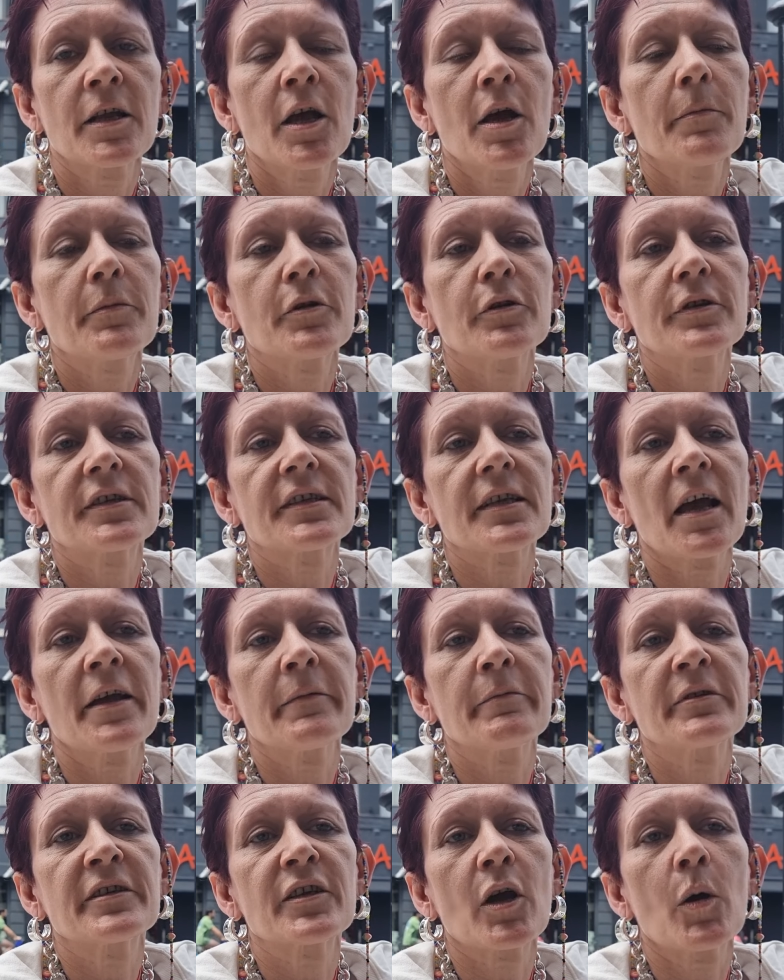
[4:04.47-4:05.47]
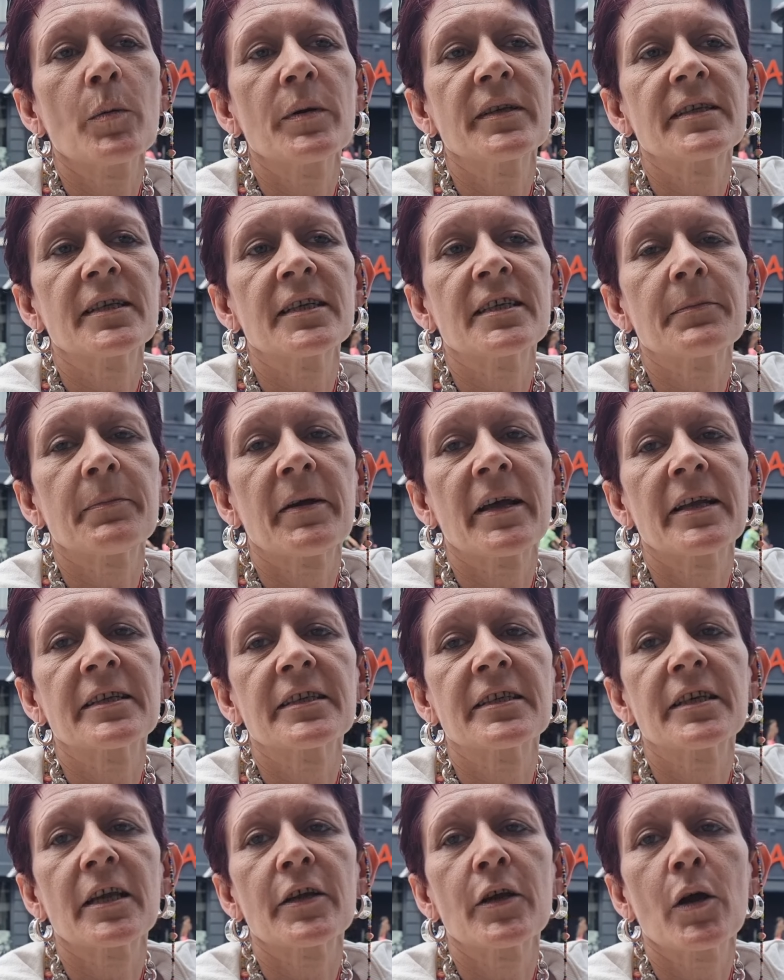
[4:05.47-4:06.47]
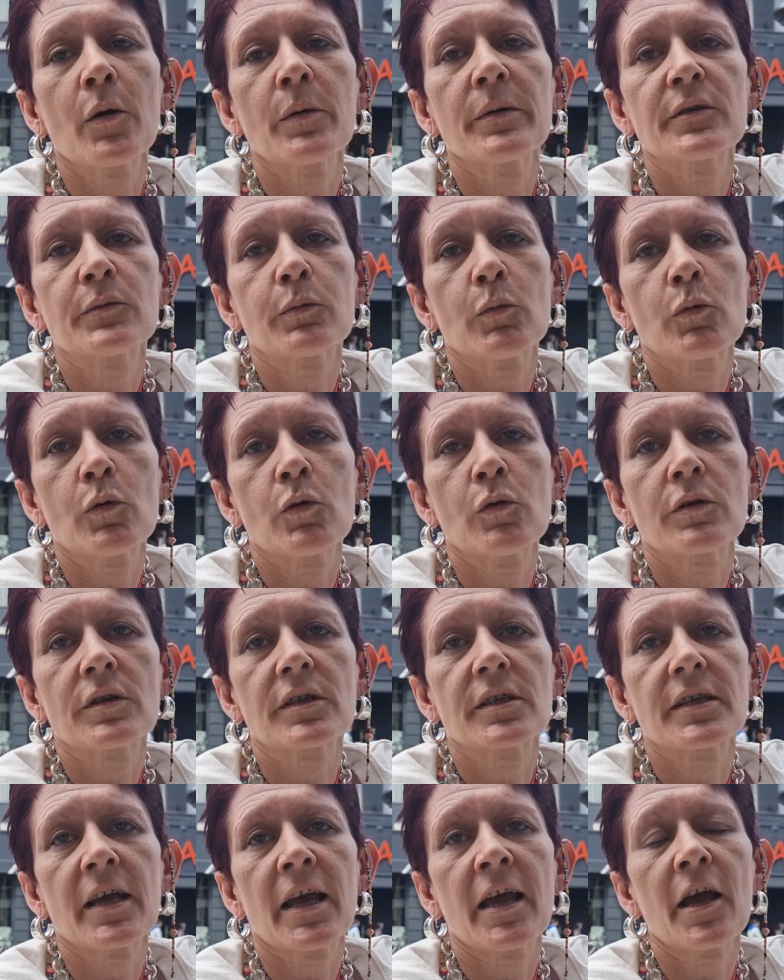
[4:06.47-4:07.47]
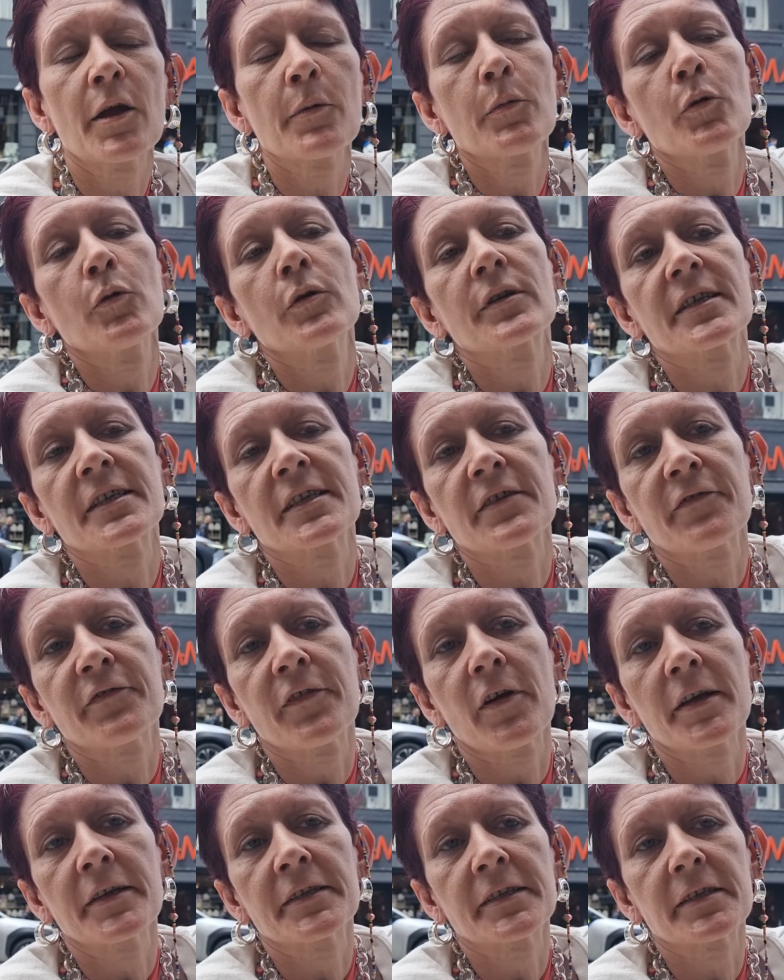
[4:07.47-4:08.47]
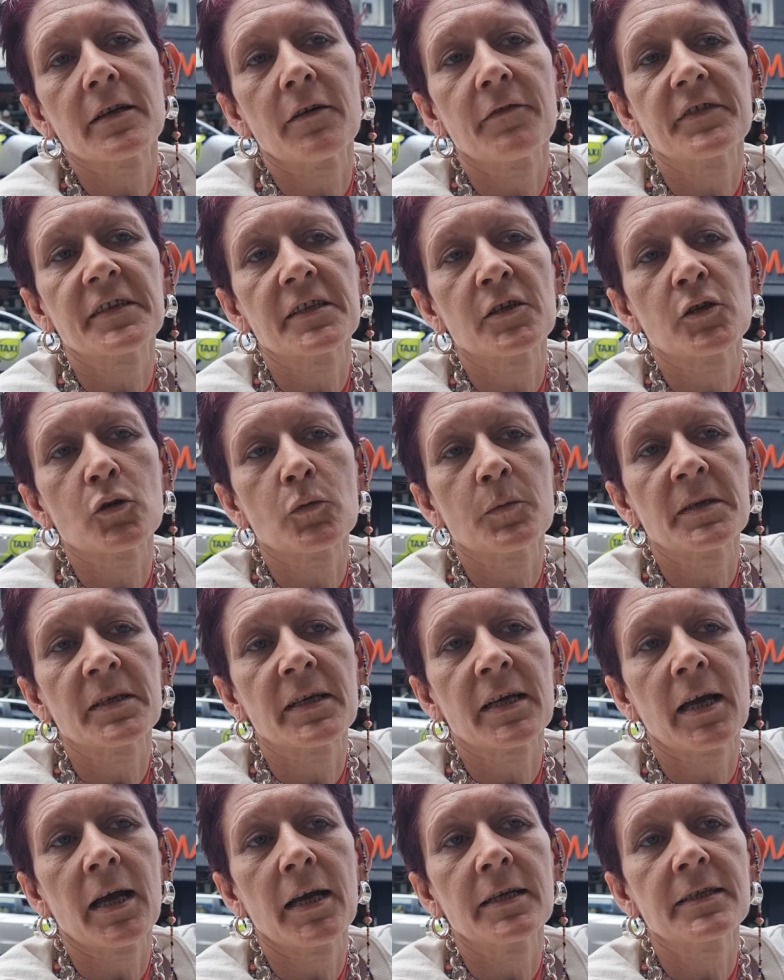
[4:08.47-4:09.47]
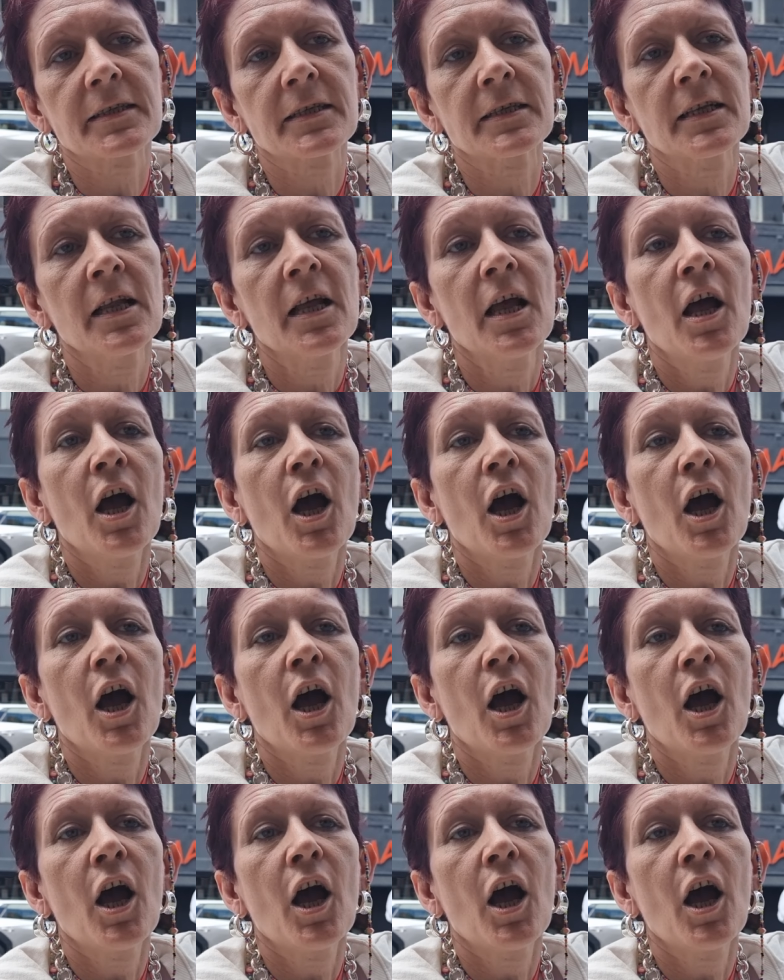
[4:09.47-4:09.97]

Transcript: on. Plus, I was always independent. I always walked. Uh, I walked into Fine's office in Dublin Castle.